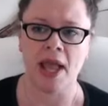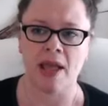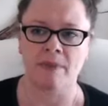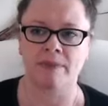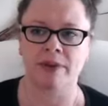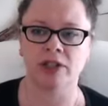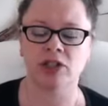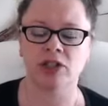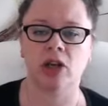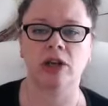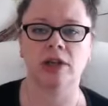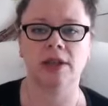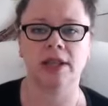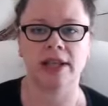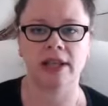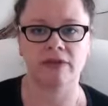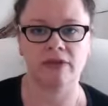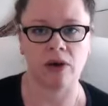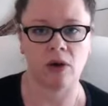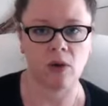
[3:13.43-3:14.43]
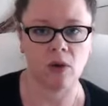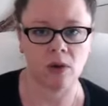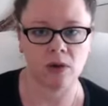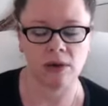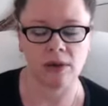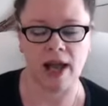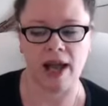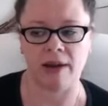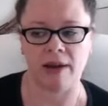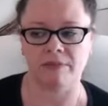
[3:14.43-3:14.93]
But don't leave it
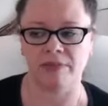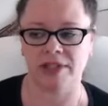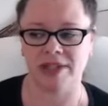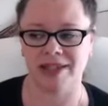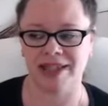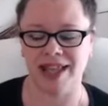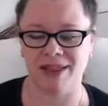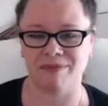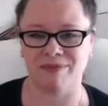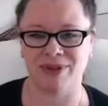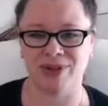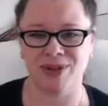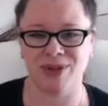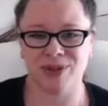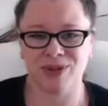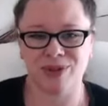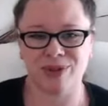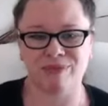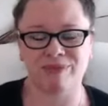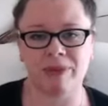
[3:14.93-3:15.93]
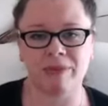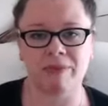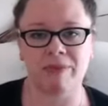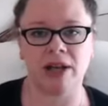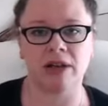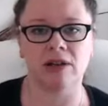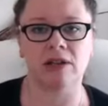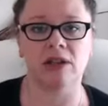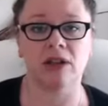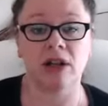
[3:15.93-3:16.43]
all up to them, because
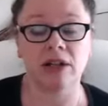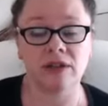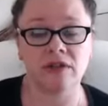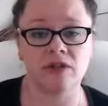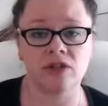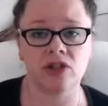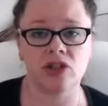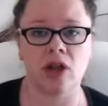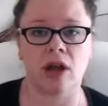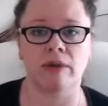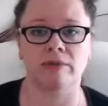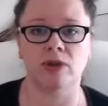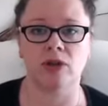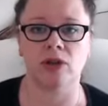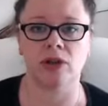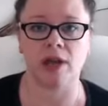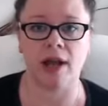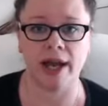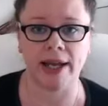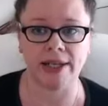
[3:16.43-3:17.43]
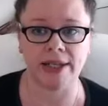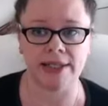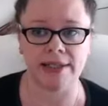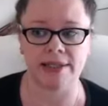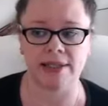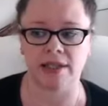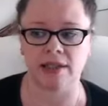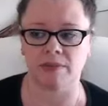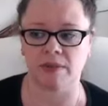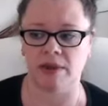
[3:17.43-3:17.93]
remember, a lot of the time your client is
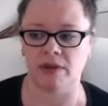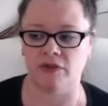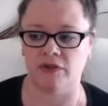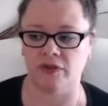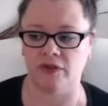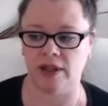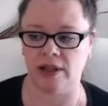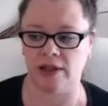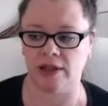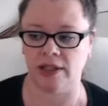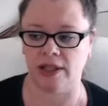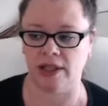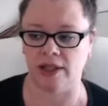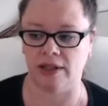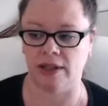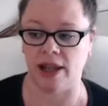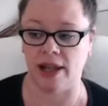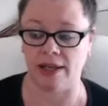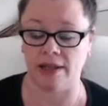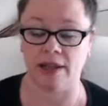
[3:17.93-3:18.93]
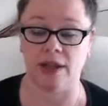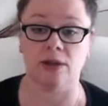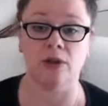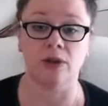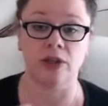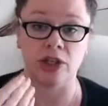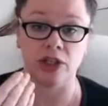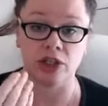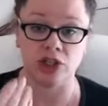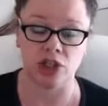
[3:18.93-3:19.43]
going to be feeling like they're
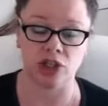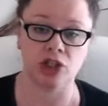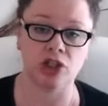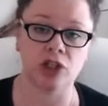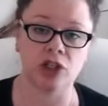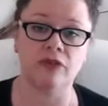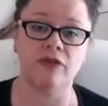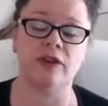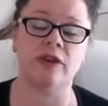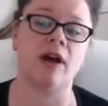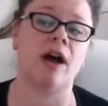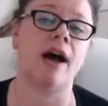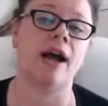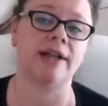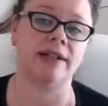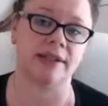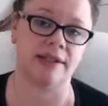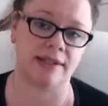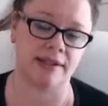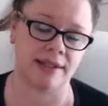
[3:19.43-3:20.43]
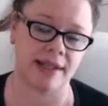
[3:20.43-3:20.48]
looking to you for guidance.